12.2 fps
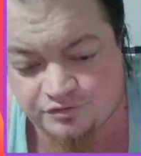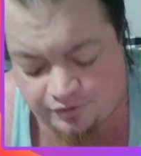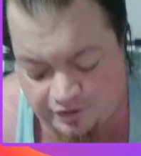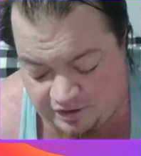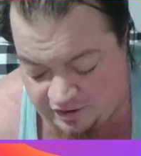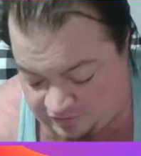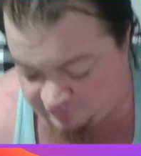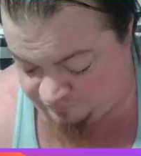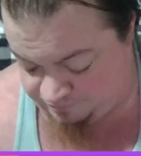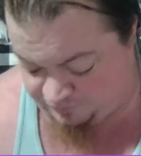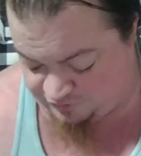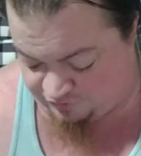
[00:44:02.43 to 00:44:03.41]
Sorry, I
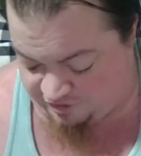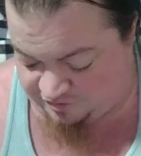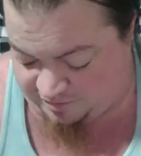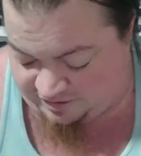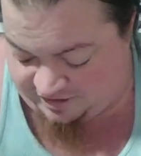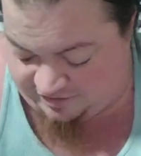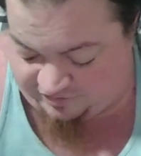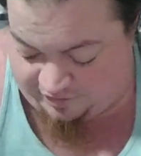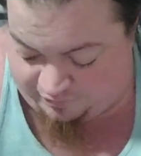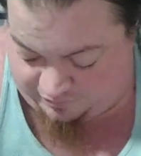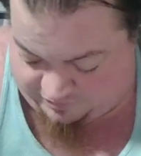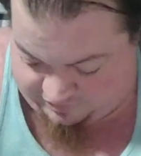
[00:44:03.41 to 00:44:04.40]
gotta stretch my
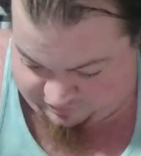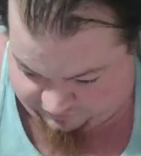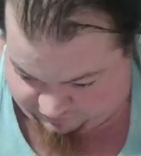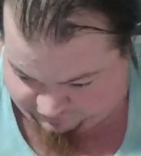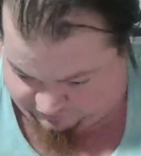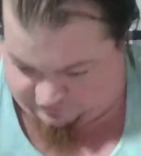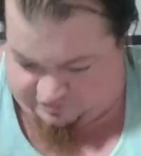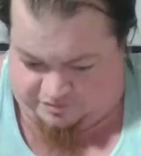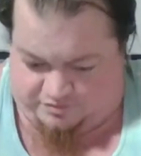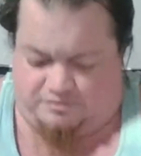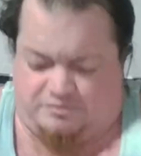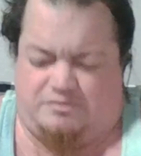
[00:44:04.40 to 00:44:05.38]
legs out, because
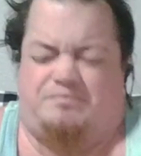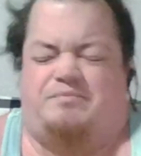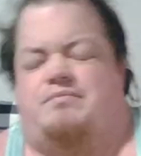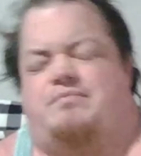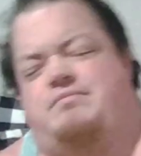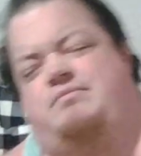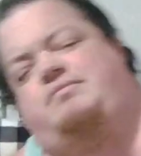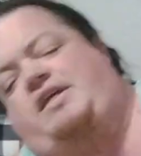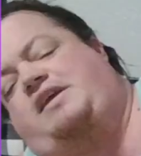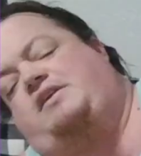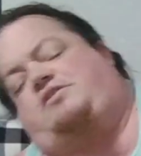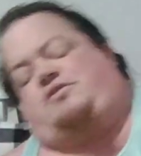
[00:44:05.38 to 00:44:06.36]

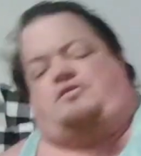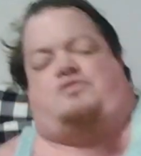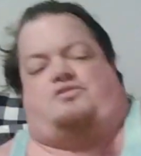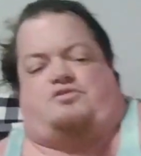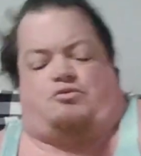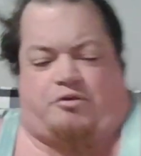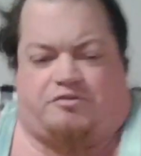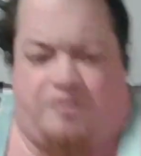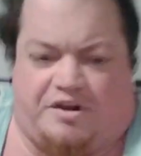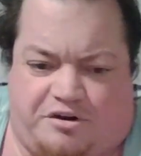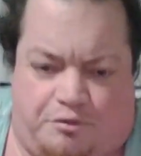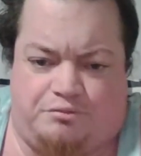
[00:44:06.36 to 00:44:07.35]
they get sore
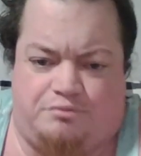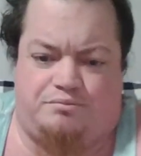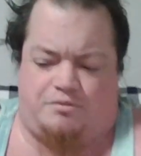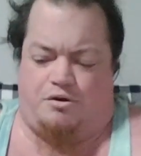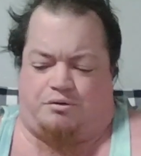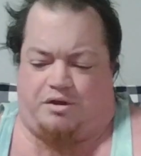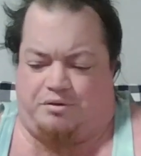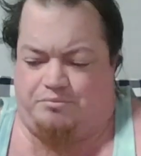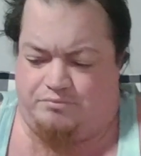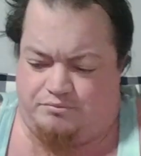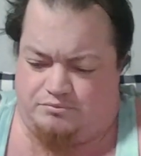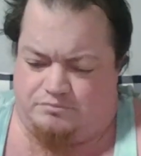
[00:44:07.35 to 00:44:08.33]
if I don't. Okay.